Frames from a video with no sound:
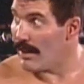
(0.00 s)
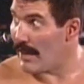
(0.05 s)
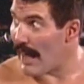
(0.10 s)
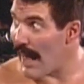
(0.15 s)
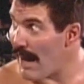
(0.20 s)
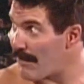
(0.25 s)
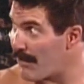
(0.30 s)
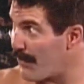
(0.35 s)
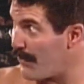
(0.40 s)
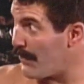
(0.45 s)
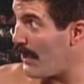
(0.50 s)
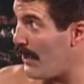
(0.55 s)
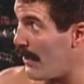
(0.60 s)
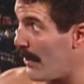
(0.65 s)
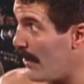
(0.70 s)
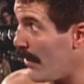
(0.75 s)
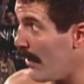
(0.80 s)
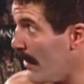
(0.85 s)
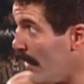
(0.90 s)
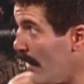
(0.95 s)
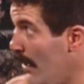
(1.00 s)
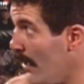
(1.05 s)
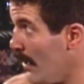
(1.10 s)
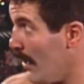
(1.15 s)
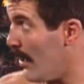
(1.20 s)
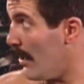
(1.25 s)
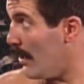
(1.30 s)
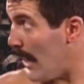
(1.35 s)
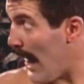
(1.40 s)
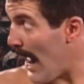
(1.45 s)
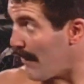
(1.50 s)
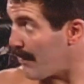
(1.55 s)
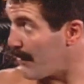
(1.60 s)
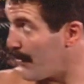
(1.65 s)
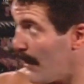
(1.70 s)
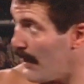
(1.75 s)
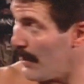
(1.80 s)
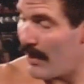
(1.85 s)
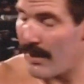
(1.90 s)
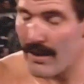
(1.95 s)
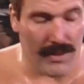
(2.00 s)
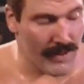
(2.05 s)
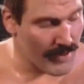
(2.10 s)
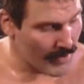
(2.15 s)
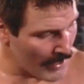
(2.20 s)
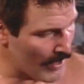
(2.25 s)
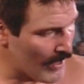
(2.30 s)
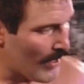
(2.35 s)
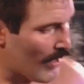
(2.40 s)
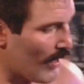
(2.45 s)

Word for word: and even though he fought for years after his prime and